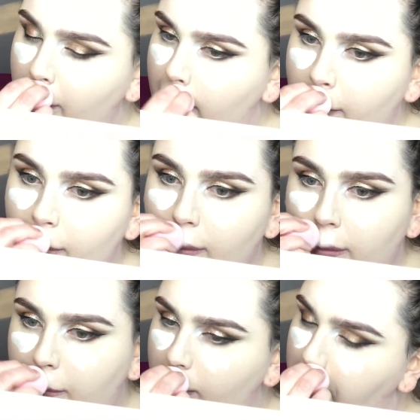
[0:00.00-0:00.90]
So
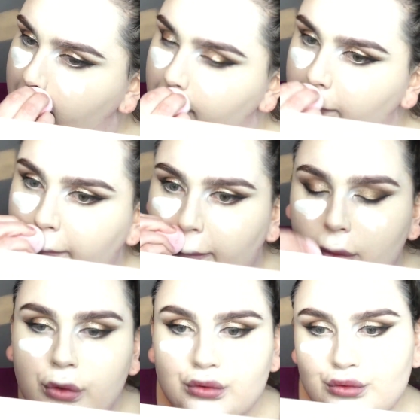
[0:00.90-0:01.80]
I just wanted to get those
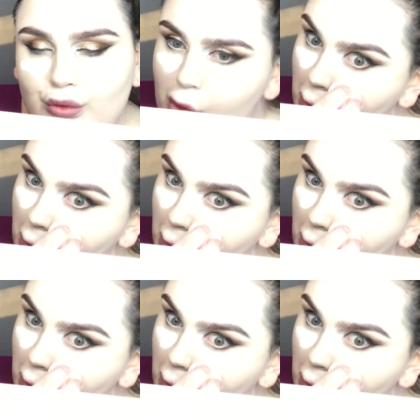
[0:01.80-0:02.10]
products